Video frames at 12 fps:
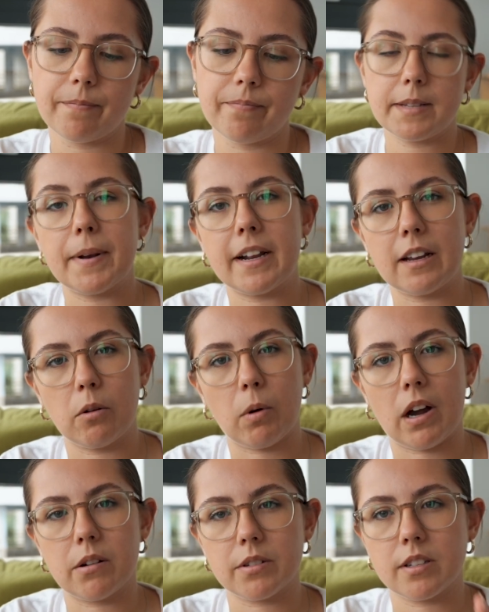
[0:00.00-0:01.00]
It's been a little
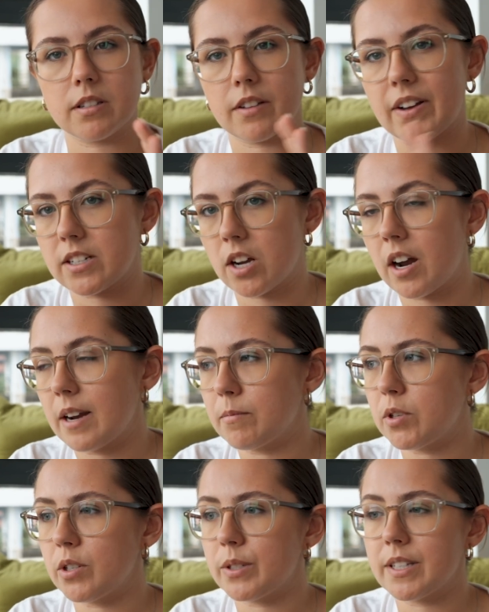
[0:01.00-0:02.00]
while since I've had time
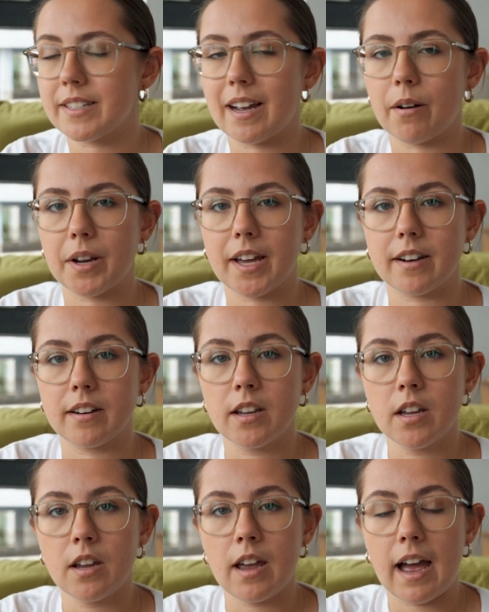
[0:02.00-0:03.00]
to sit down
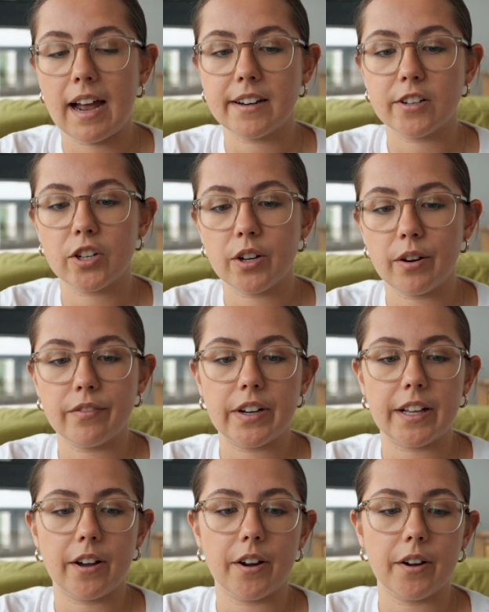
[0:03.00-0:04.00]
and shoot a
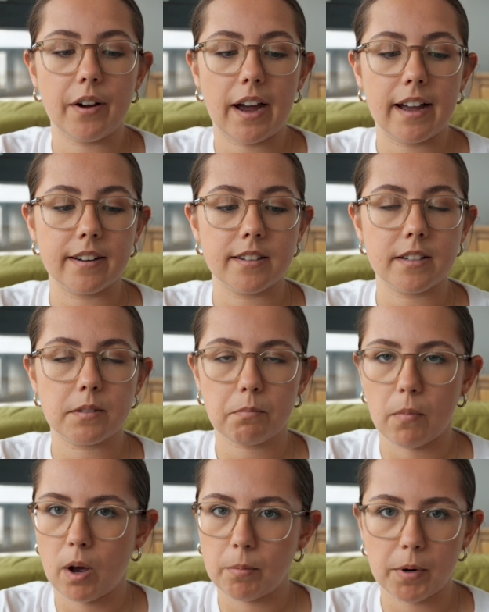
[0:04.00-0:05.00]
video and
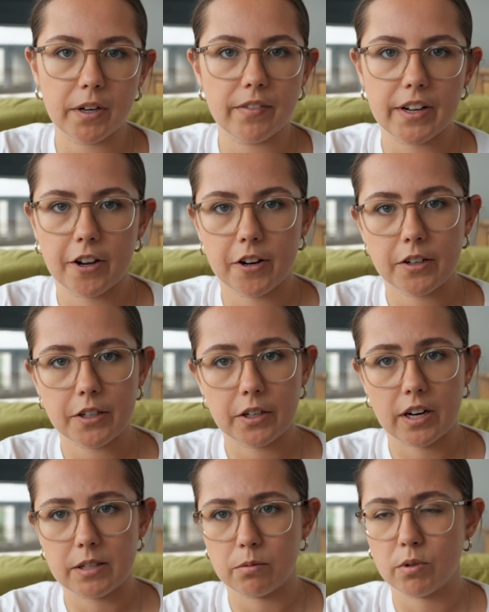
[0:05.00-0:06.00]
upload a video. You
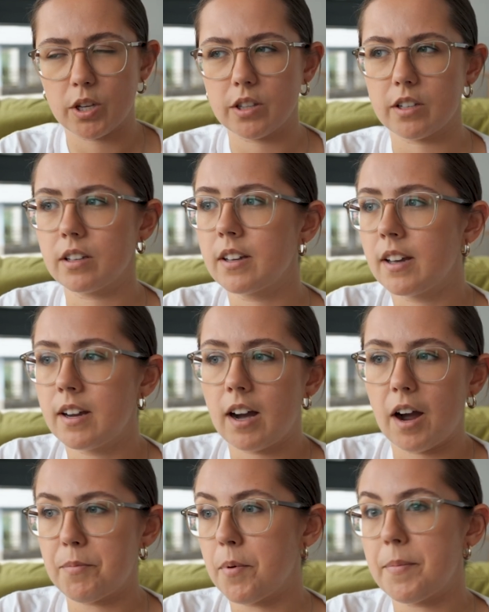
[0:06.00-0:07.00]
guys will know that
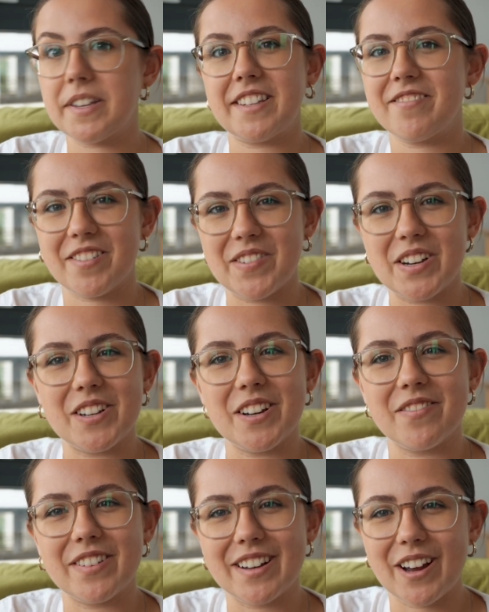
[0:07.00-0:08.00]
I've been missing from
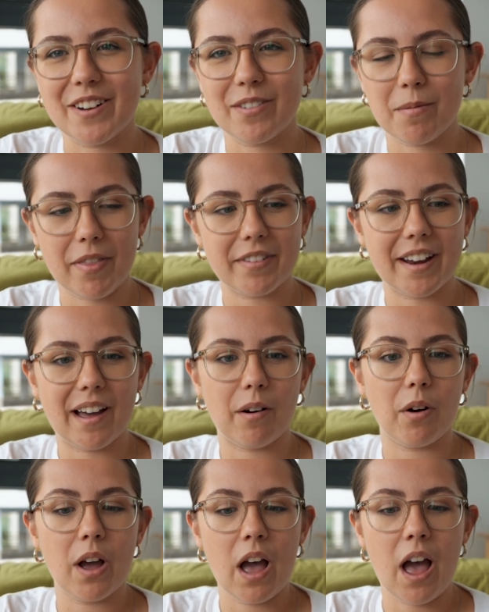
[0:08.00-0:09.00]
YouTube for over a month
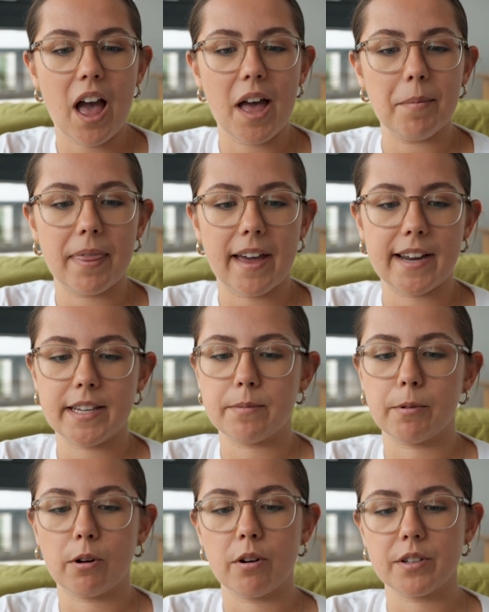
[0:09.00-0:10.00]
now, and that is
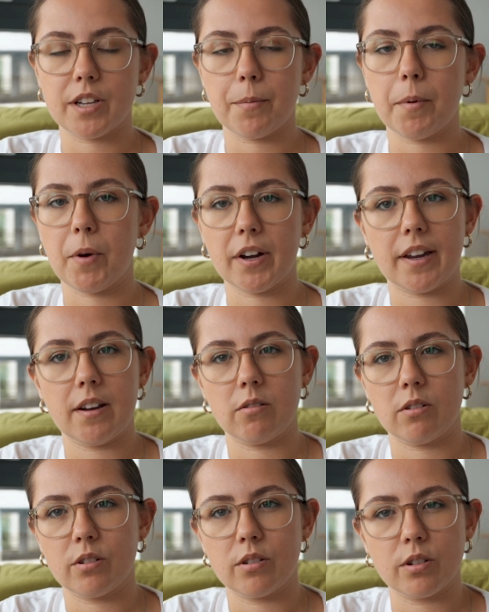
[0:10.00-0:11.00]
because I've been working
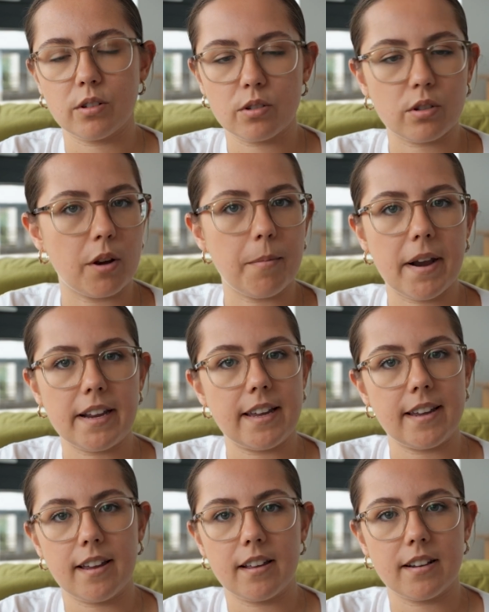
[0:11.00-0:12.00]
on so
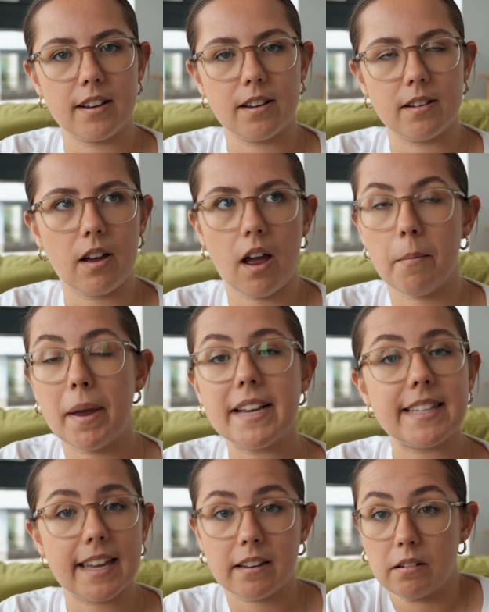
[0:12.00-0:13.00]
many
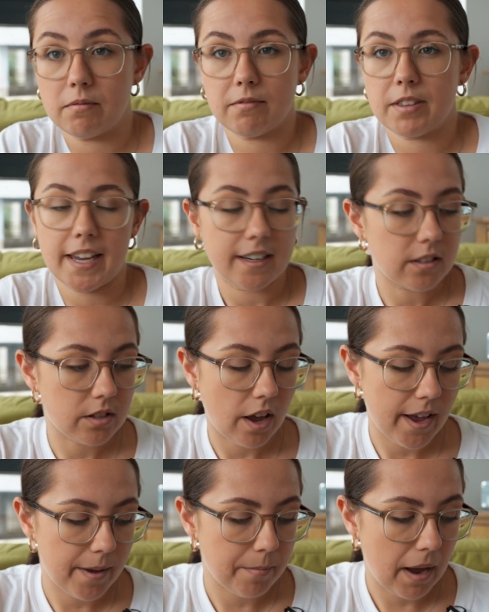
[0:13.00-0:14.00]
amazing things,
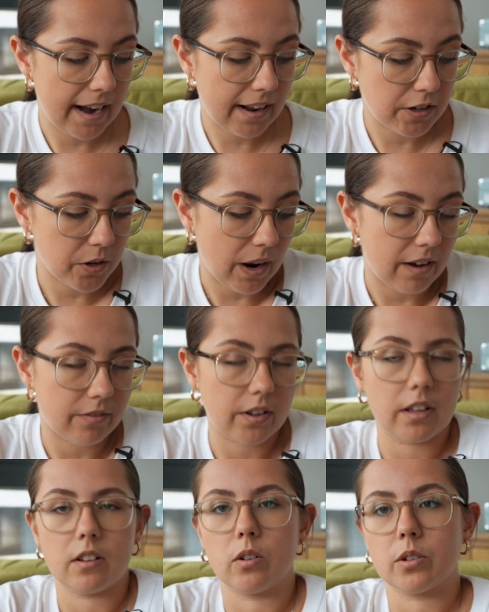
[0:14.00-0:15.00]
and I do have
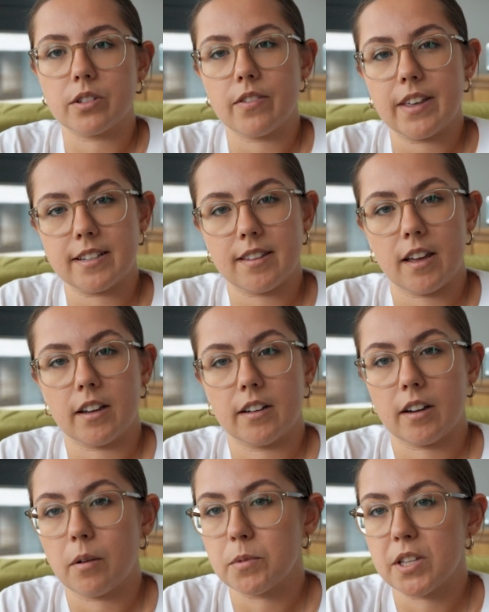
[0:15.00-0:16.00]
lots of things that are going to
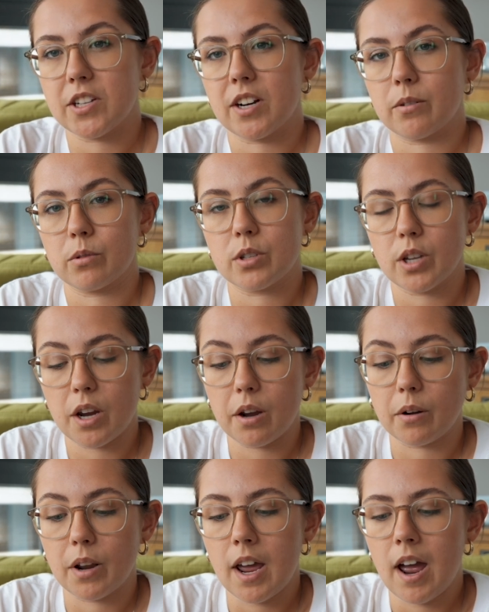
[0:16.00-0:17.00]
come to the channel soon.